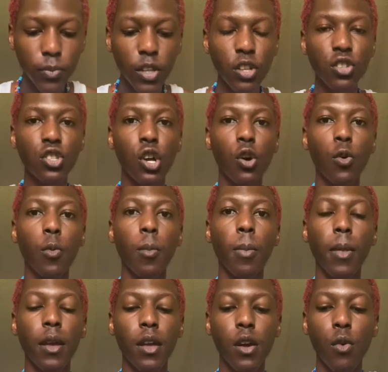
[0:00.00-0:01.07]
So
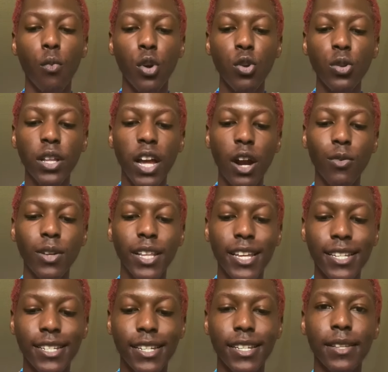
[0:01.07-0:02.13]
when you look at
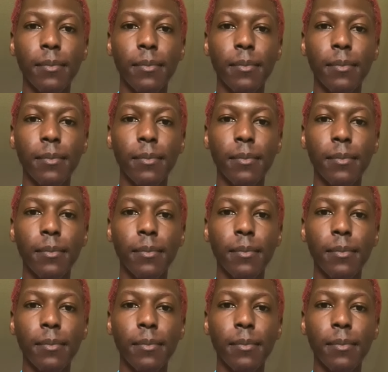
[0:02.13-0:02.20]
religion,